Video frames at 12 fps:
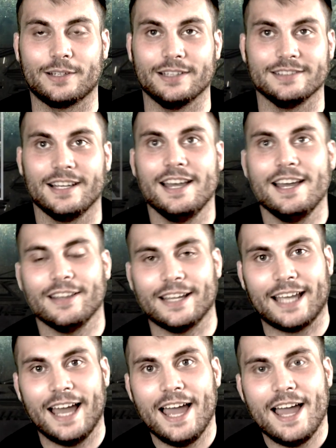because,
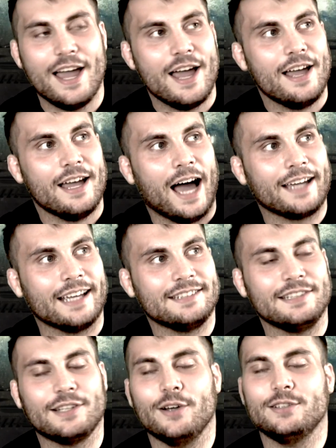like, I guess
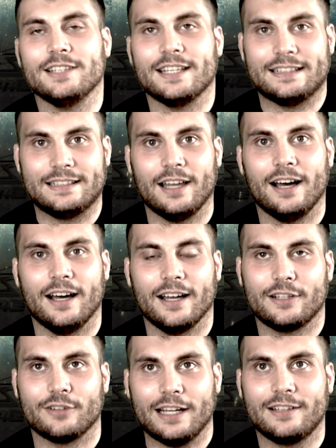he goes to, like
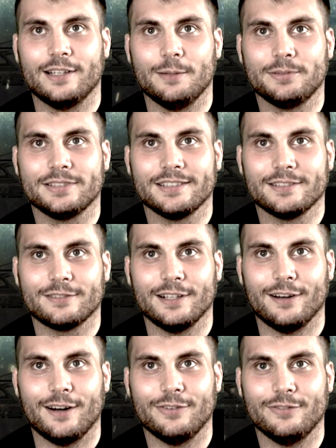uh, Great Clips
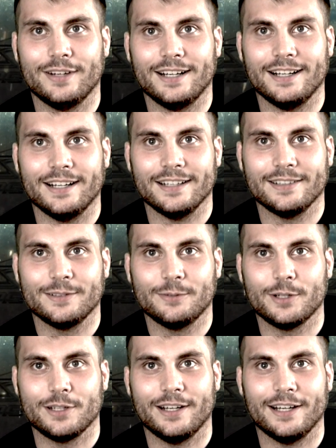right off of uh,
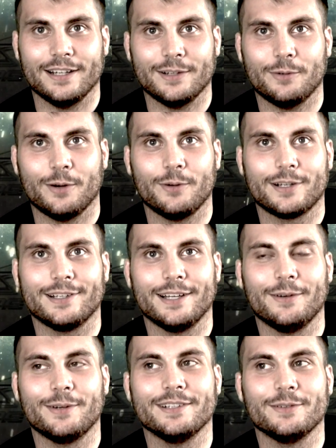what, uh, what, what,
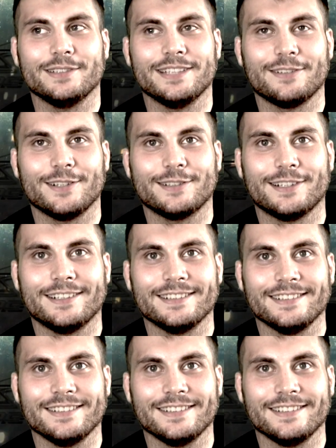uh, what, what's that road called?